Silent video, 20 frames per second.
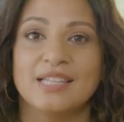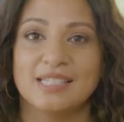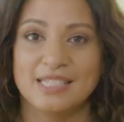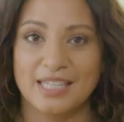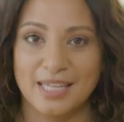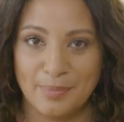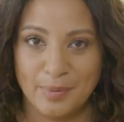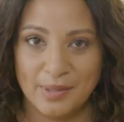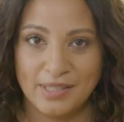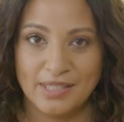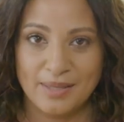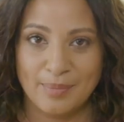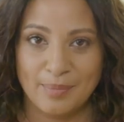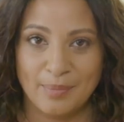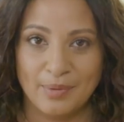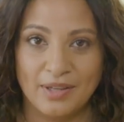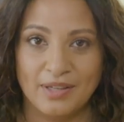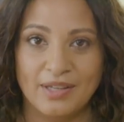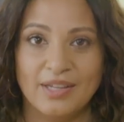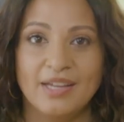Let's keep it
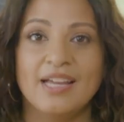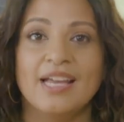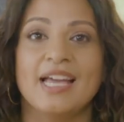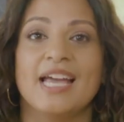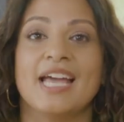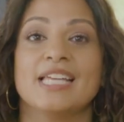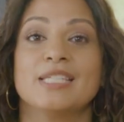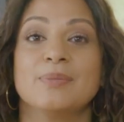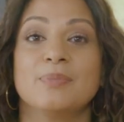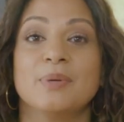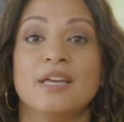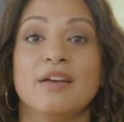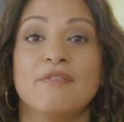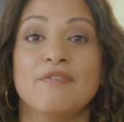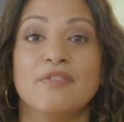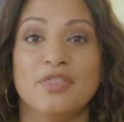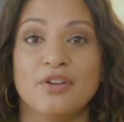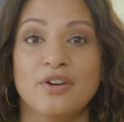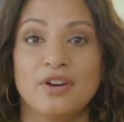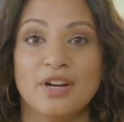simple.
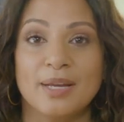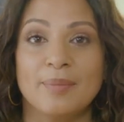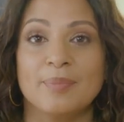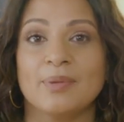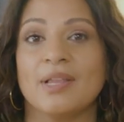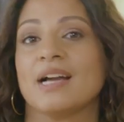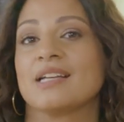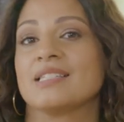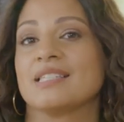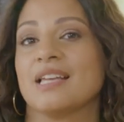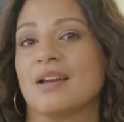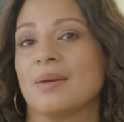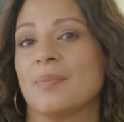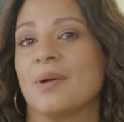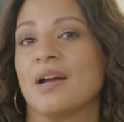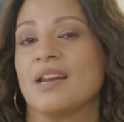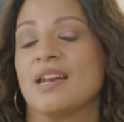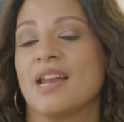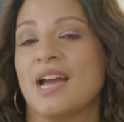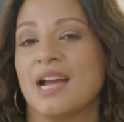SPF 30 blocks out
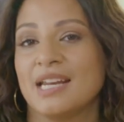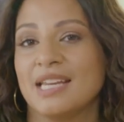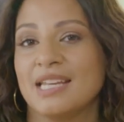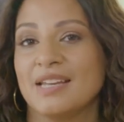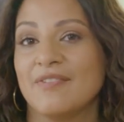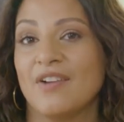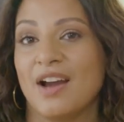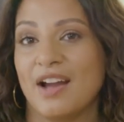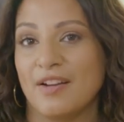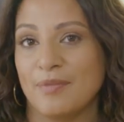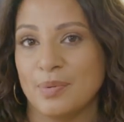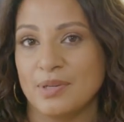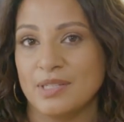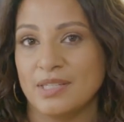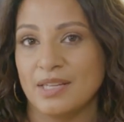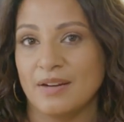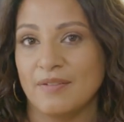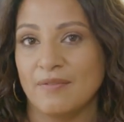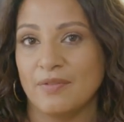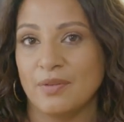about
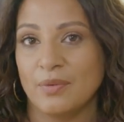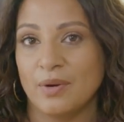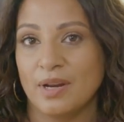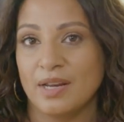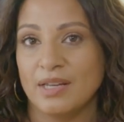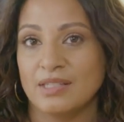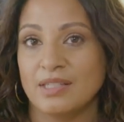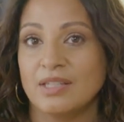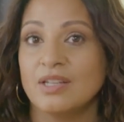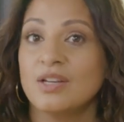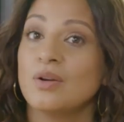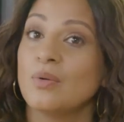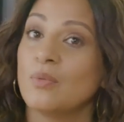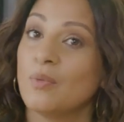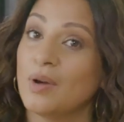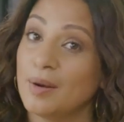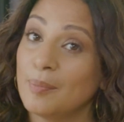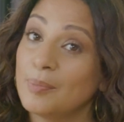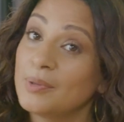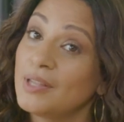95% of the rays
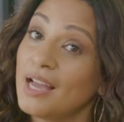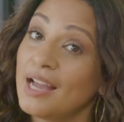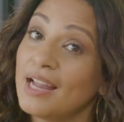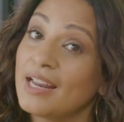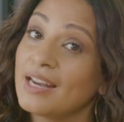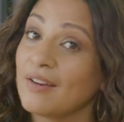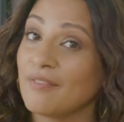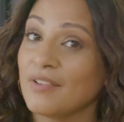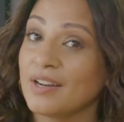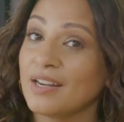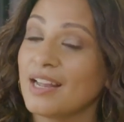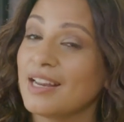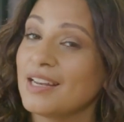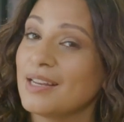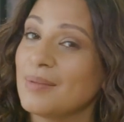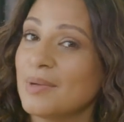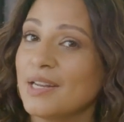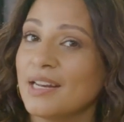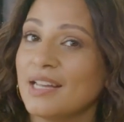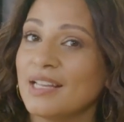when applied every
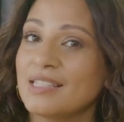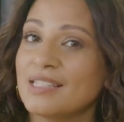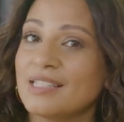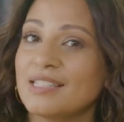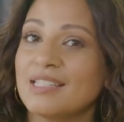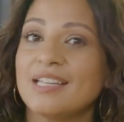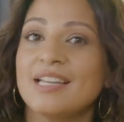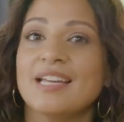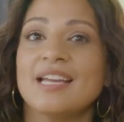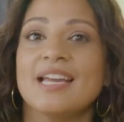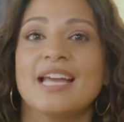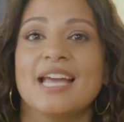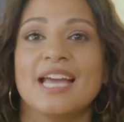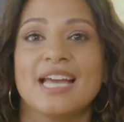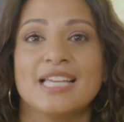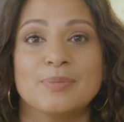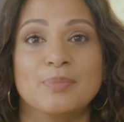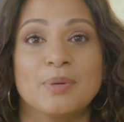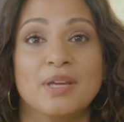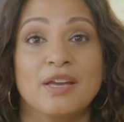90 minutes.
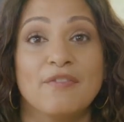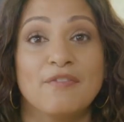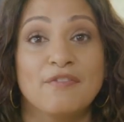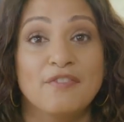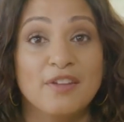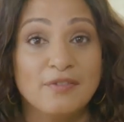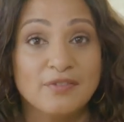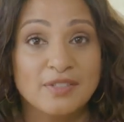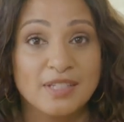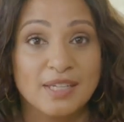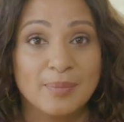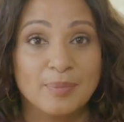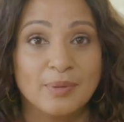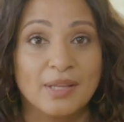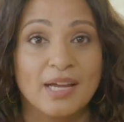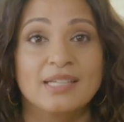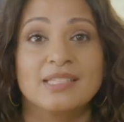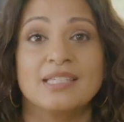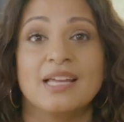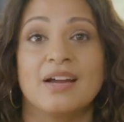SPF 50
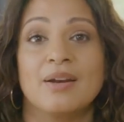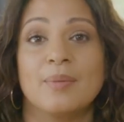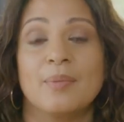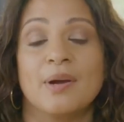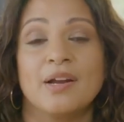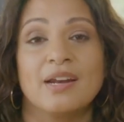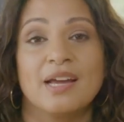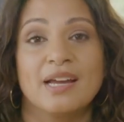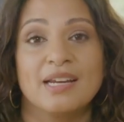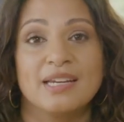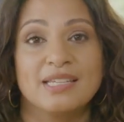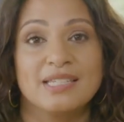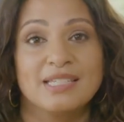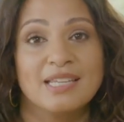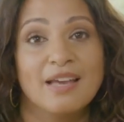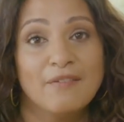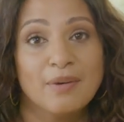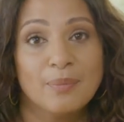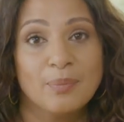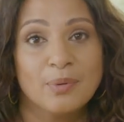blocks out about
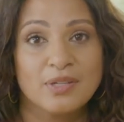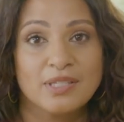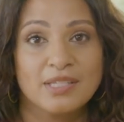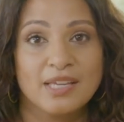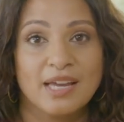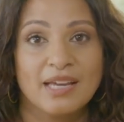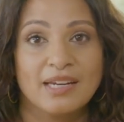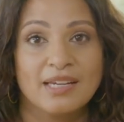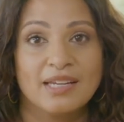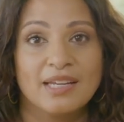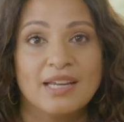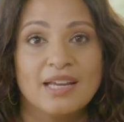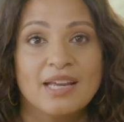97%,